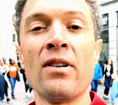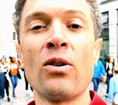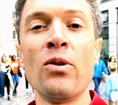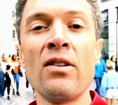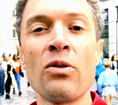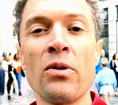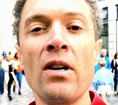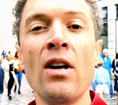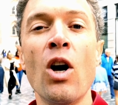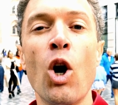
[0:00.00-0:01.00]
Rundetårn,
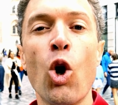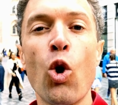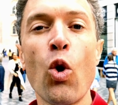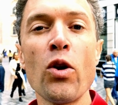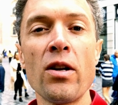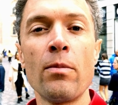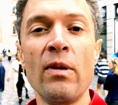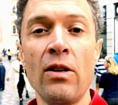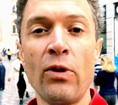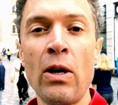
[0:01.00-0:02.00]
rund,
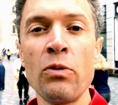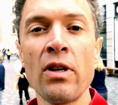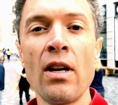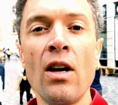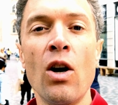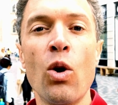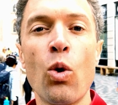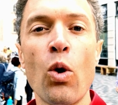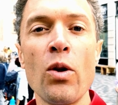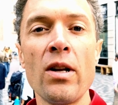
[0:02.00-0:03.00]
meaning round,
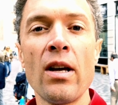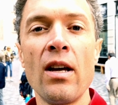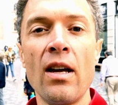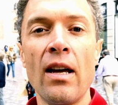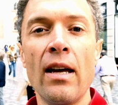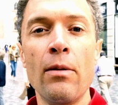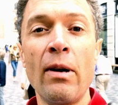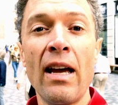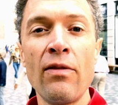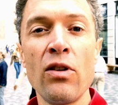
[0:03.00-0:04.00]
rund. We
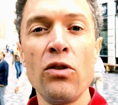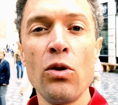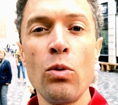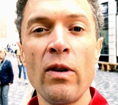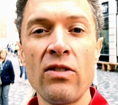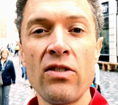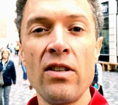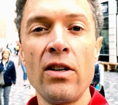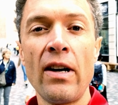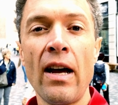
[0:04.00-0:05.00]
have the U, which is
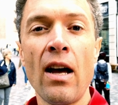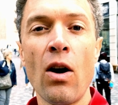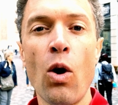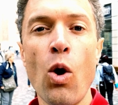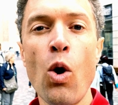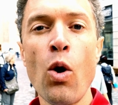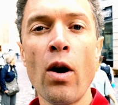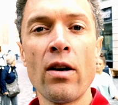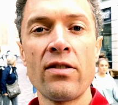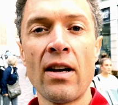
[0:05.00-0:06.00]
here at O
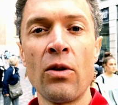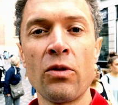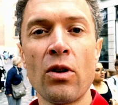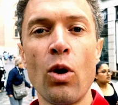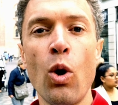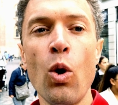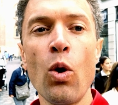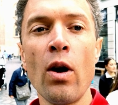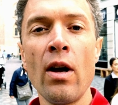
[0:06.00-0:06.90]
sound. O.